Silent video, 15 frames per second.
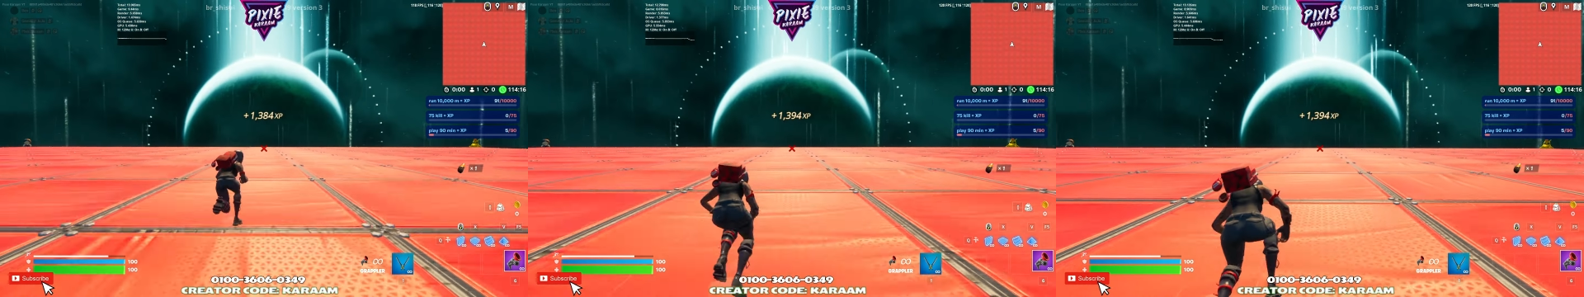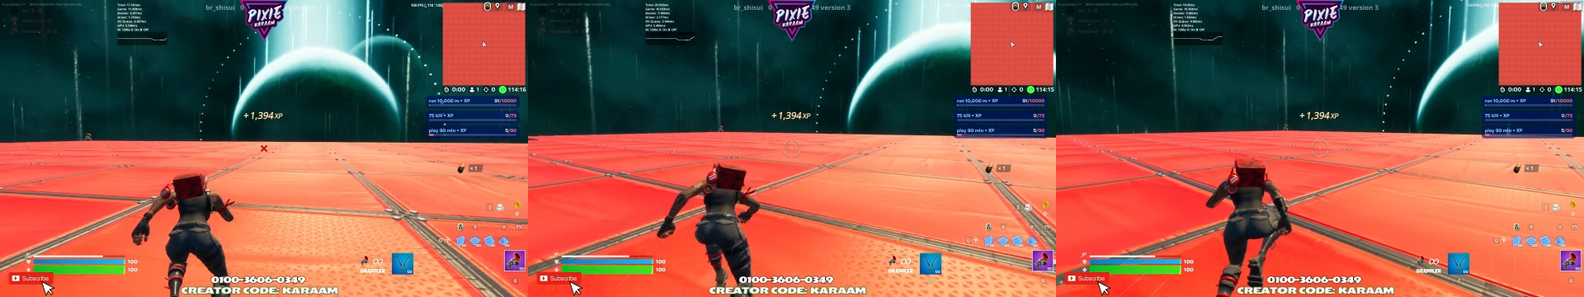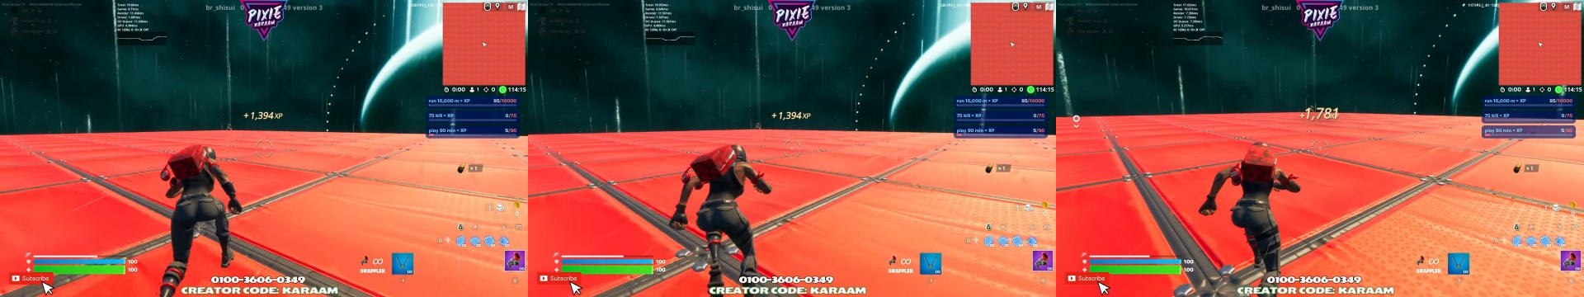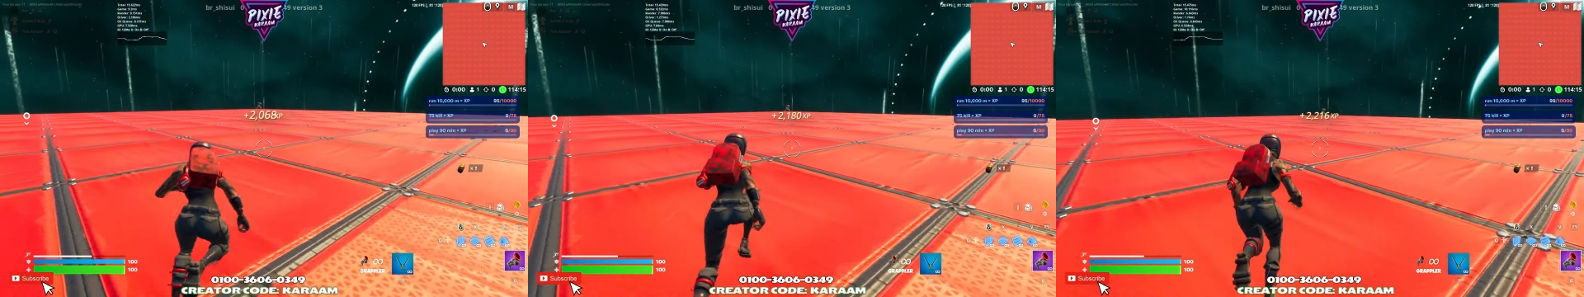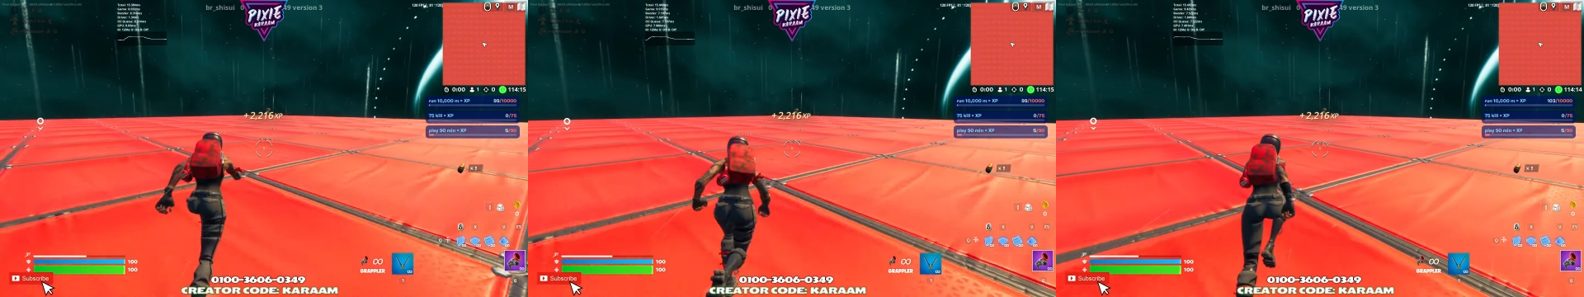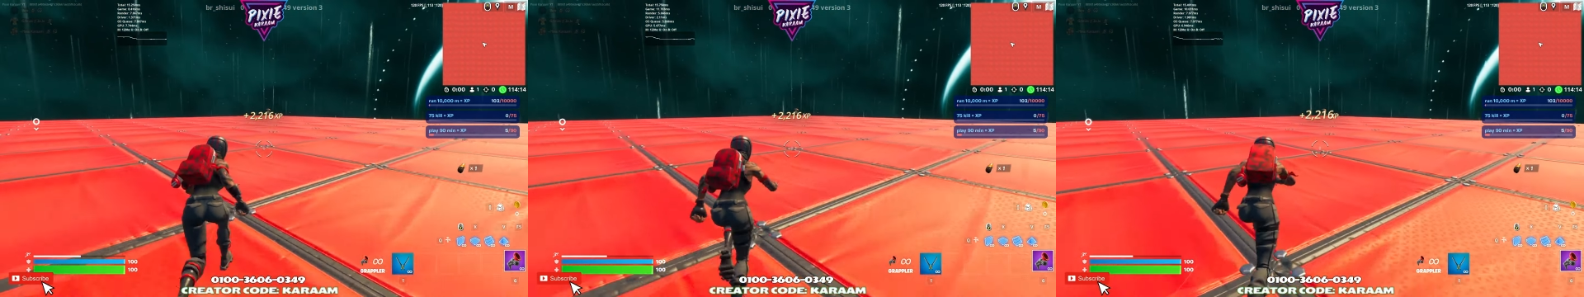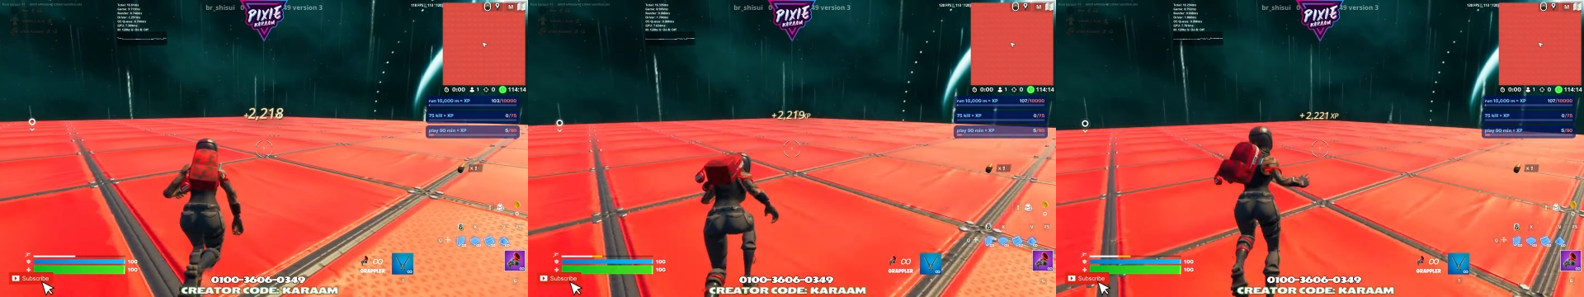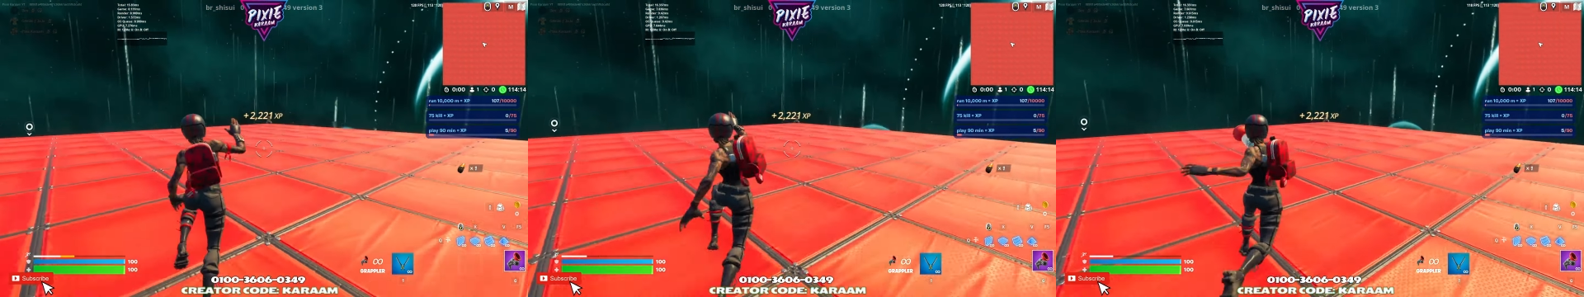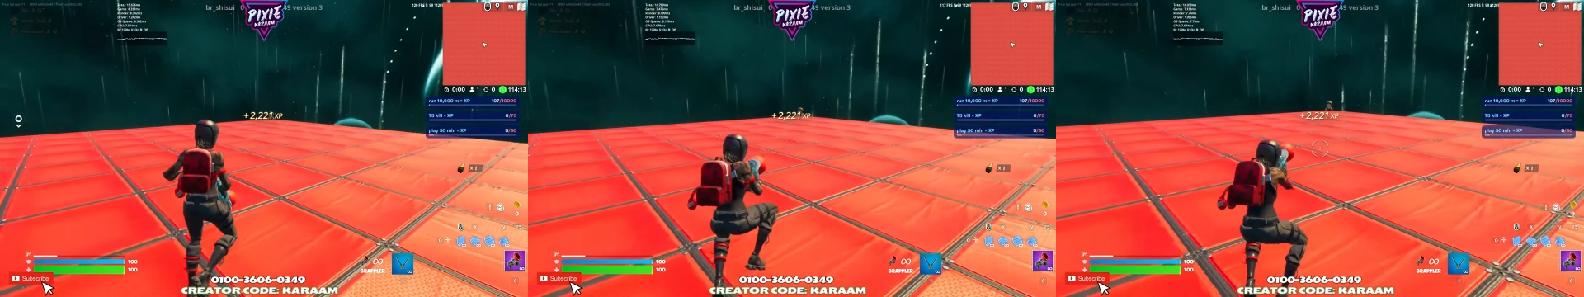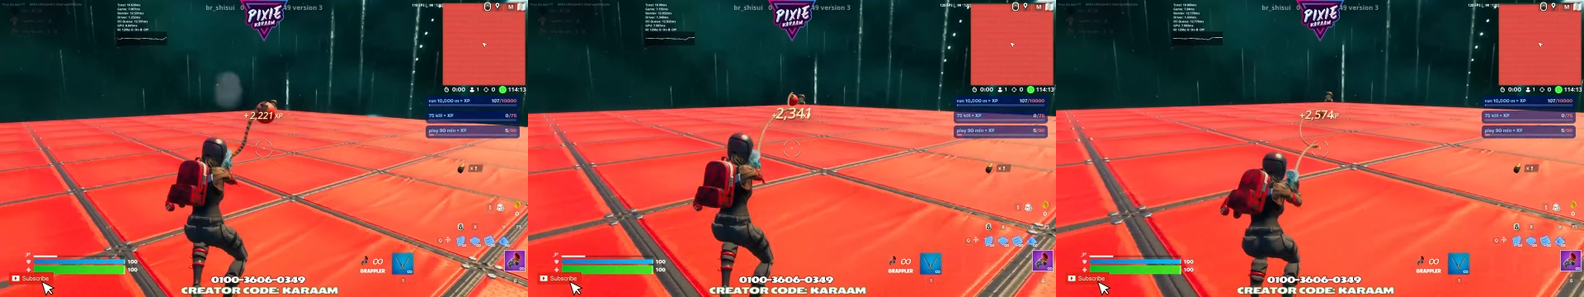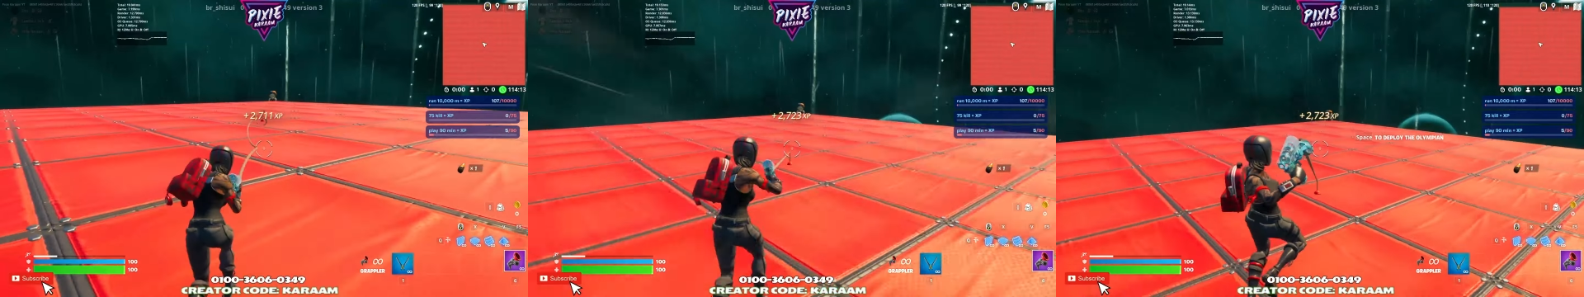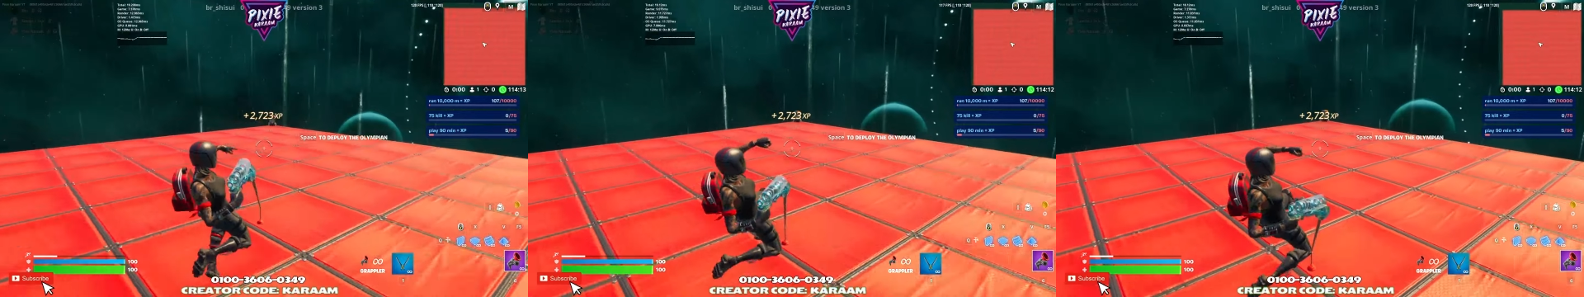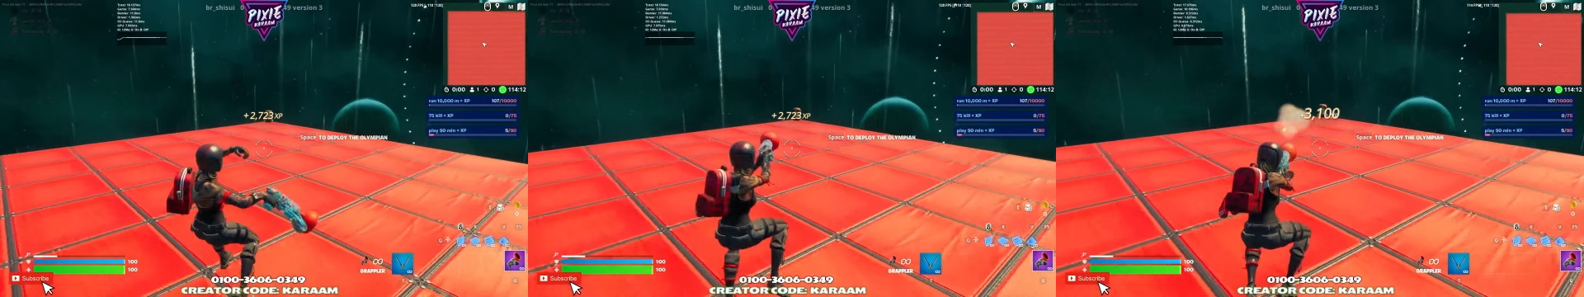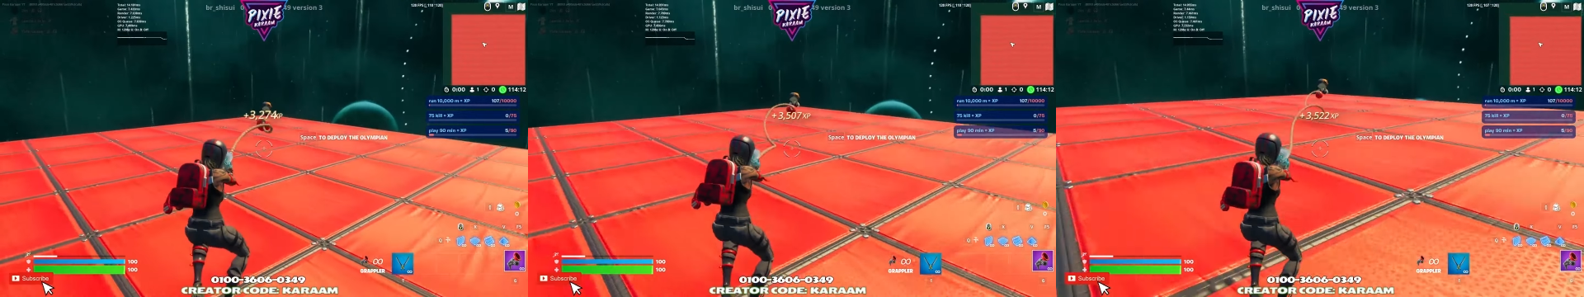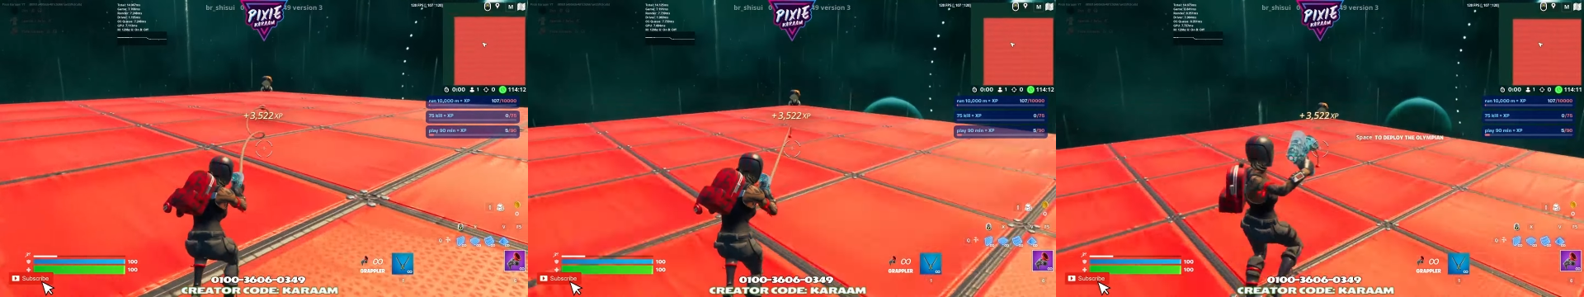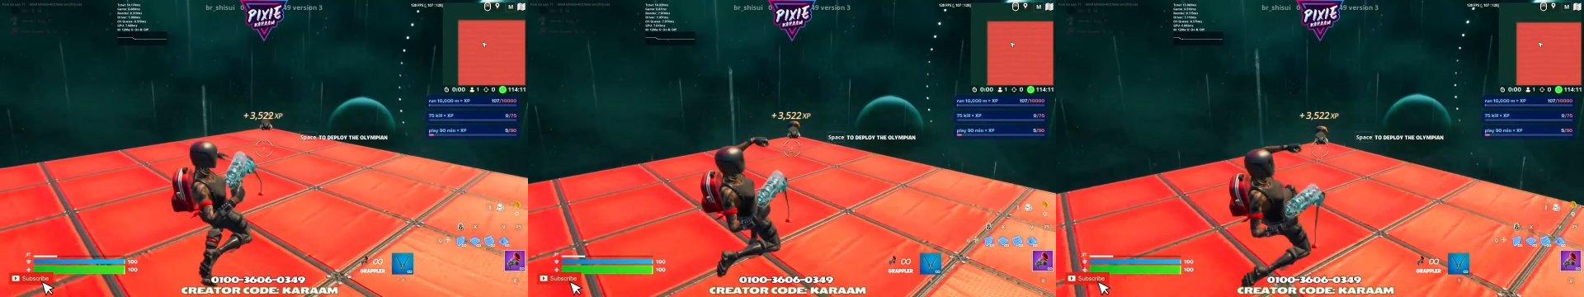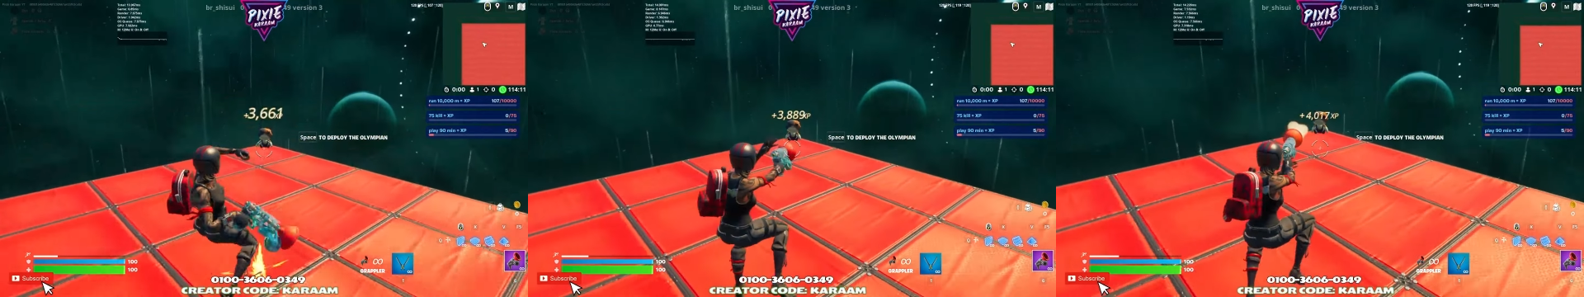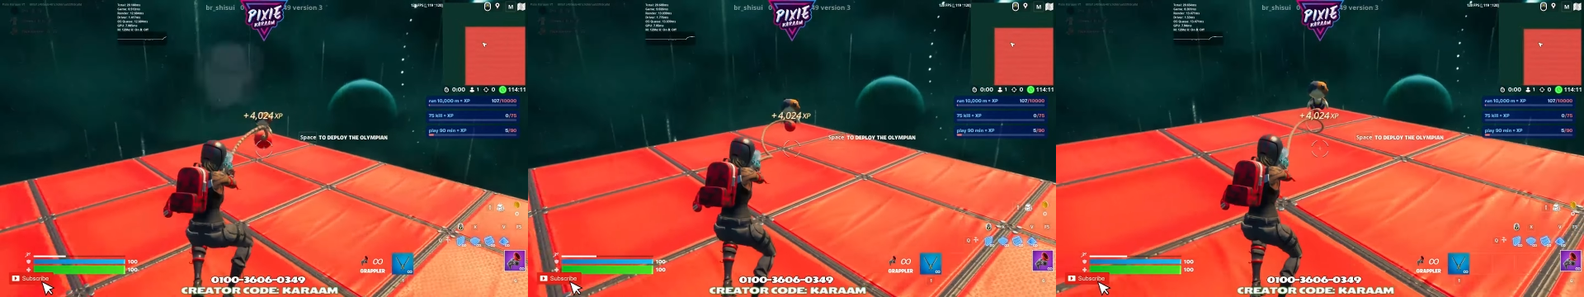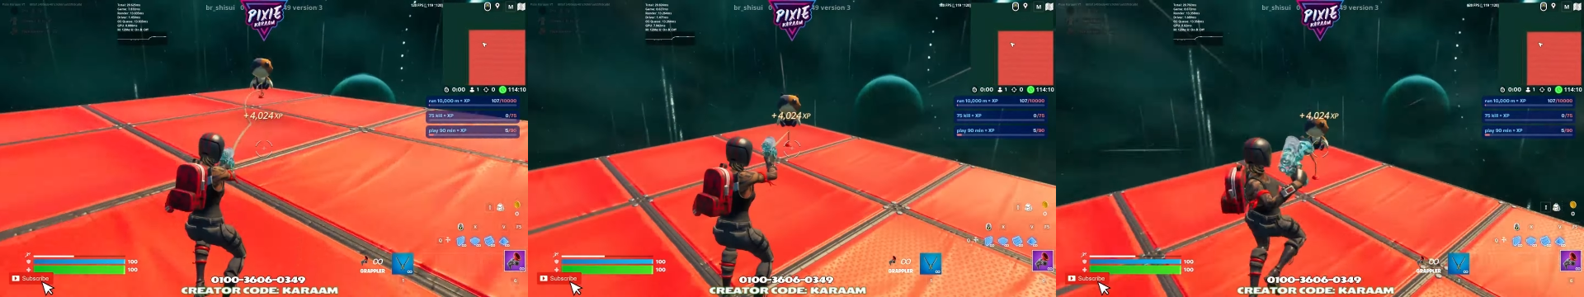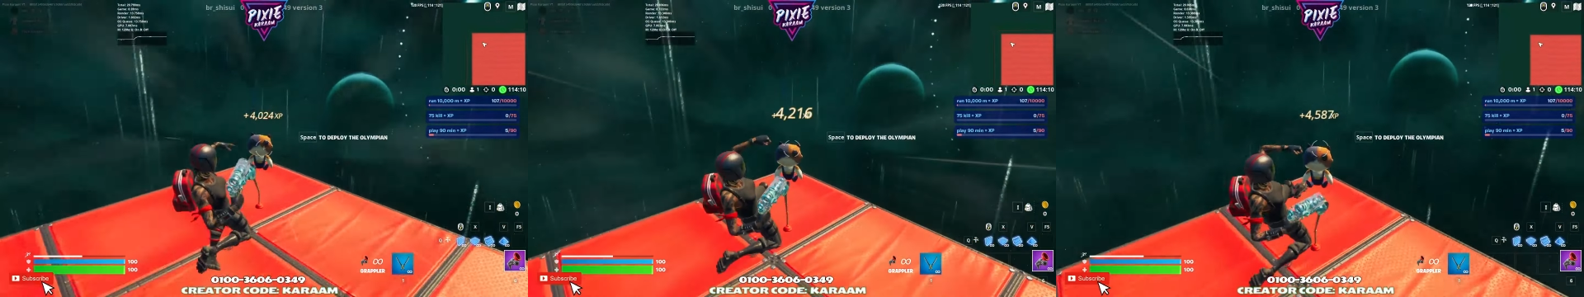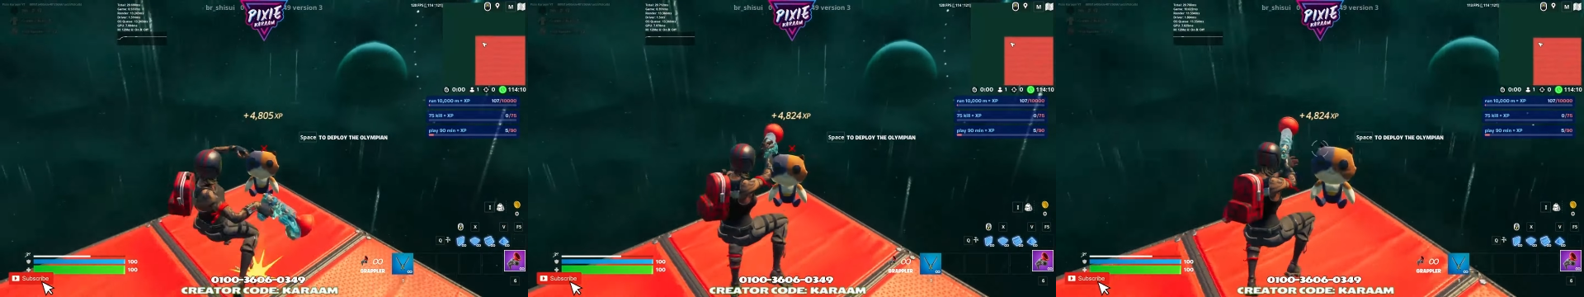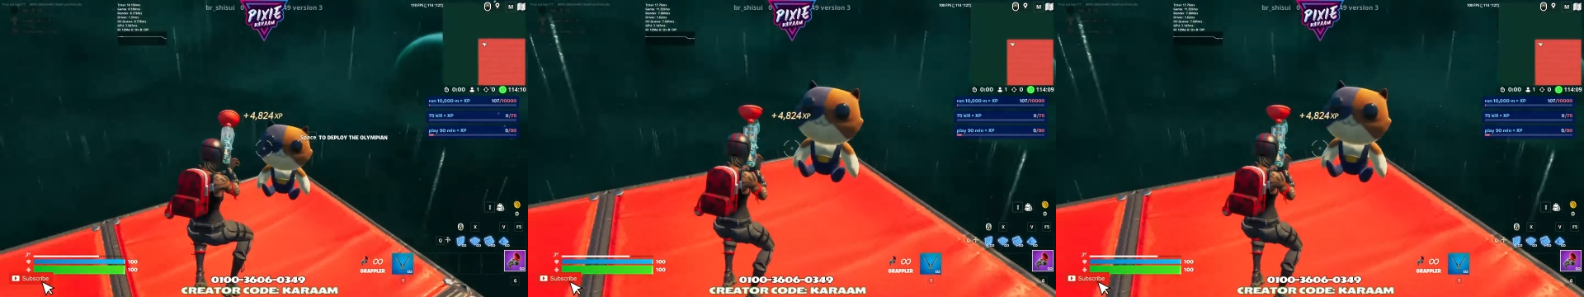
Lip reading: Nobody's mouth can be seen.